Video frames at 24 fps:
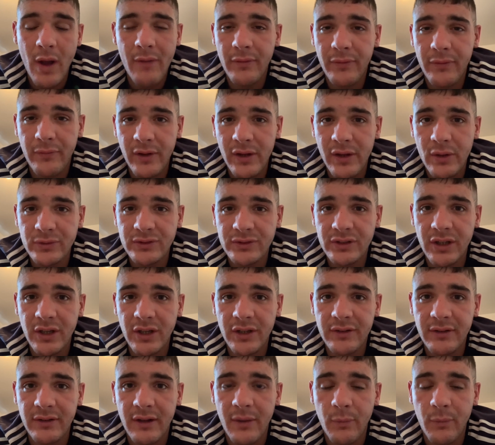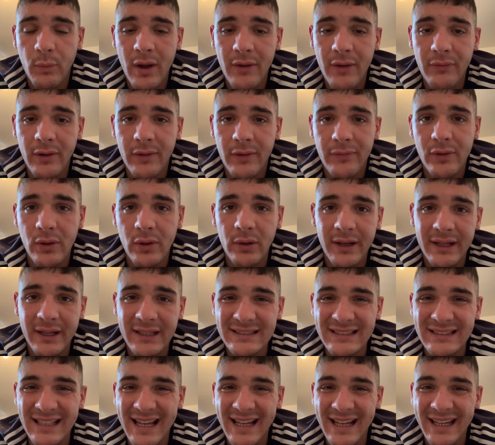feels good and whatever I feel like
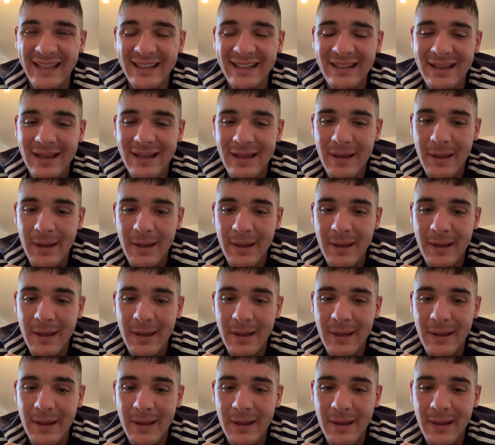is lagging.